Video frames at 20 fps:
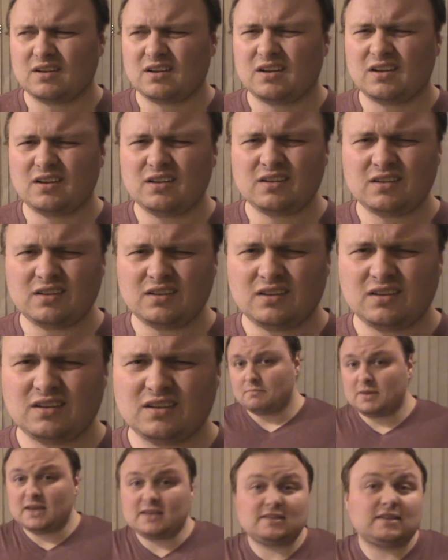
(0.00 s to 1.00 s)
huh?
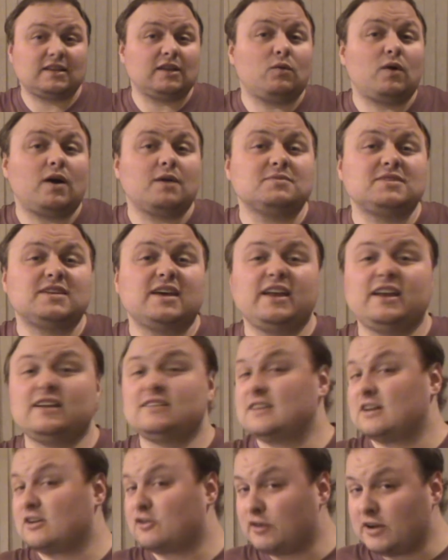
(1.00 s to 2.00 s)
Basically, what I'm saying
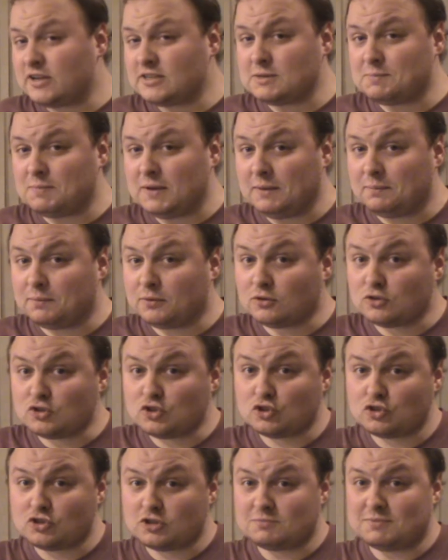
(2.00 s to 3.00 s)
is that crazy people,
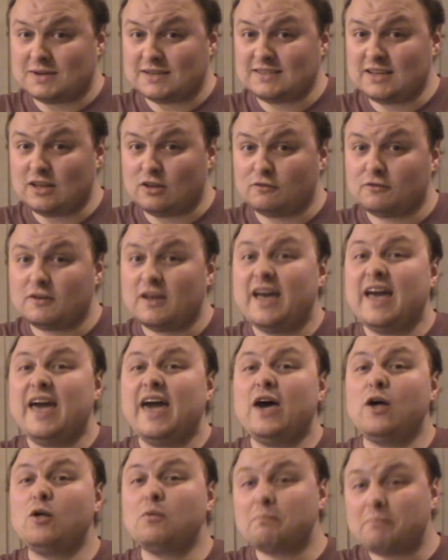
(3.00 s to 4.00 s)
such as myself,
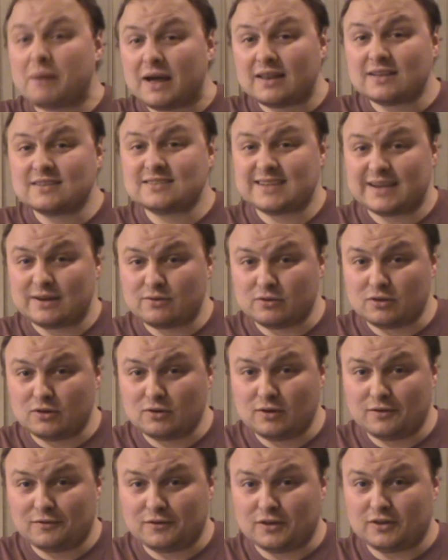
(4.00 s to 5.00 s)
help balance out the
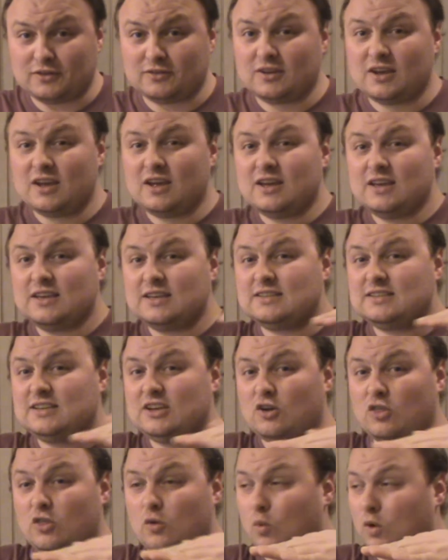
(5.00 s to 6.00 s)
universe. You
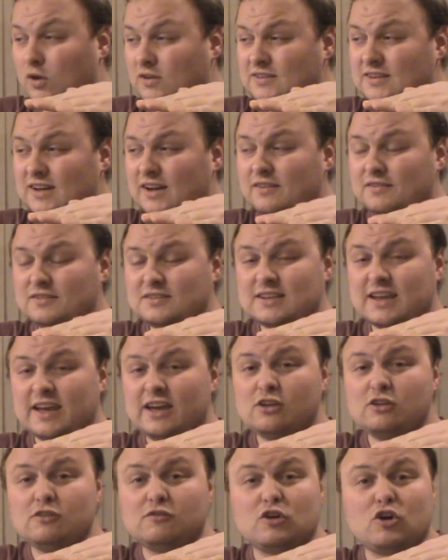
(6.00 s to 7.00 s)
see, on the one side of the
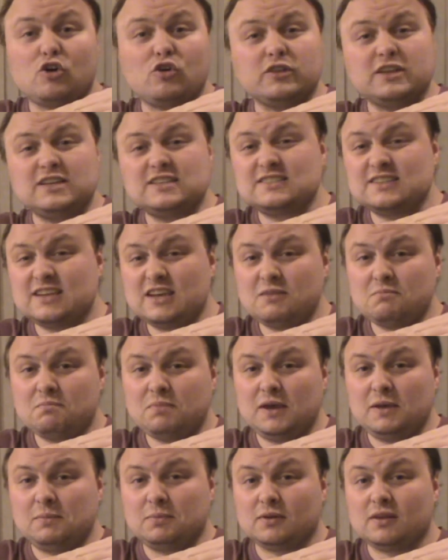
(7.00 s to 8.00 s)
scale, you've got all these sane
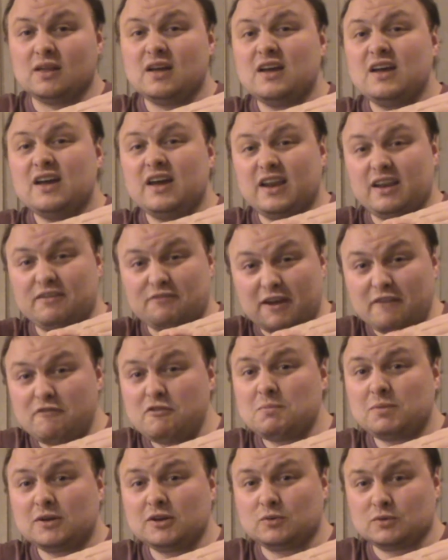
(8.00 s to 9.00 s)
people. And if
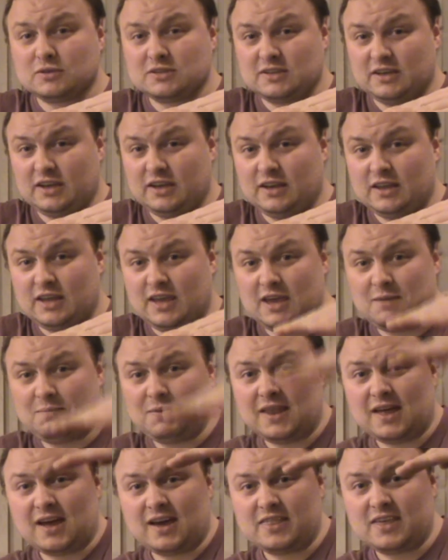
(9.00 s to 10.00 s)
everybody was sane, it'd
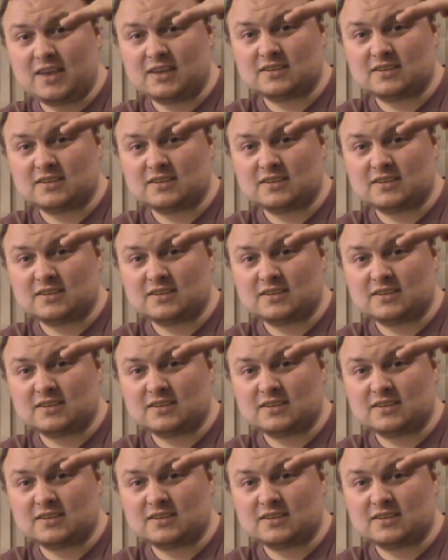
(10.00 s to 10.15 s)
be like